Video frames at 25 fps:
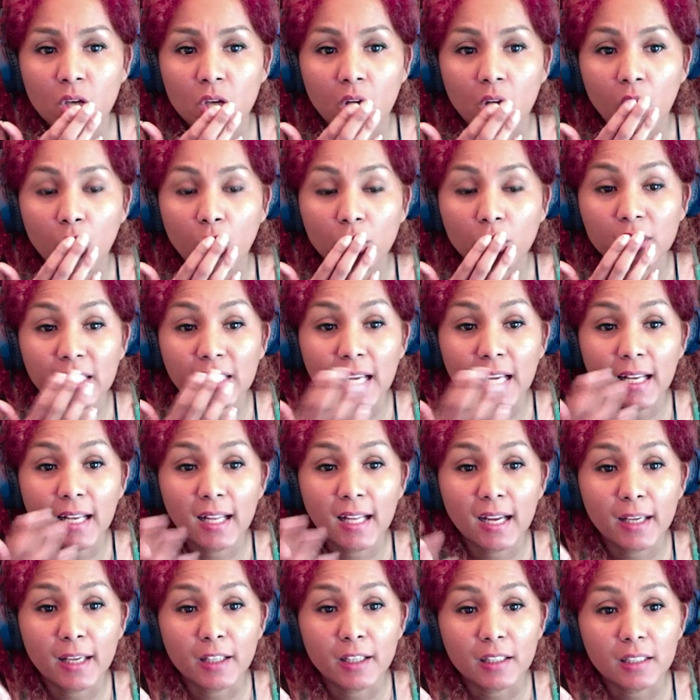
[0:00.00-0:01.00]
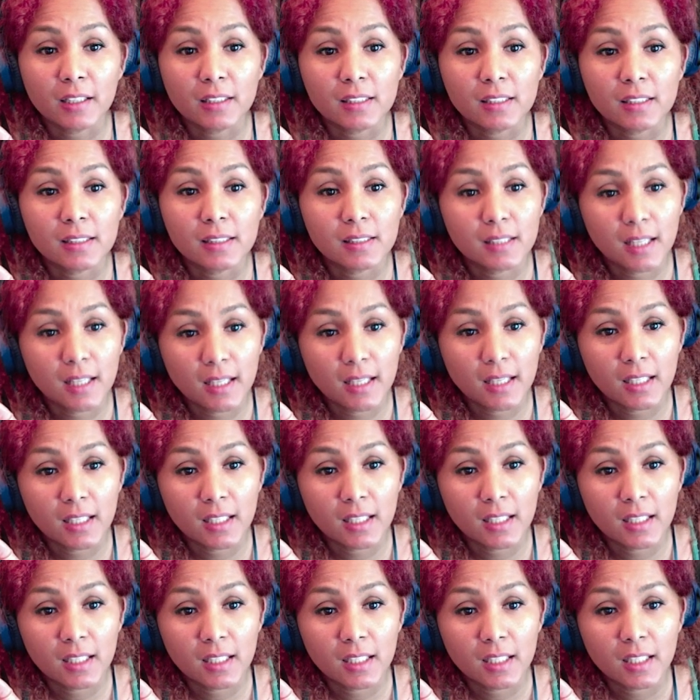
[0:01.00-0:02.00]
Oh, shall I
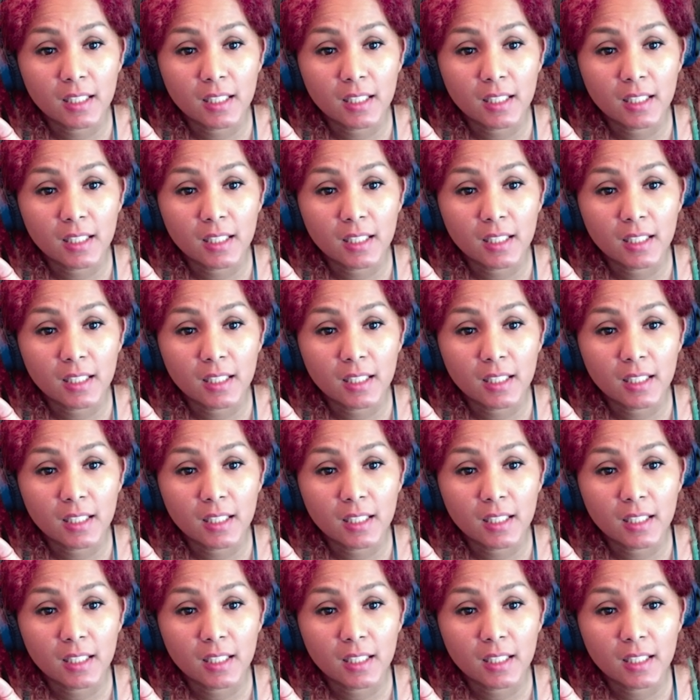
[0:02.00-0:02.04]
sing?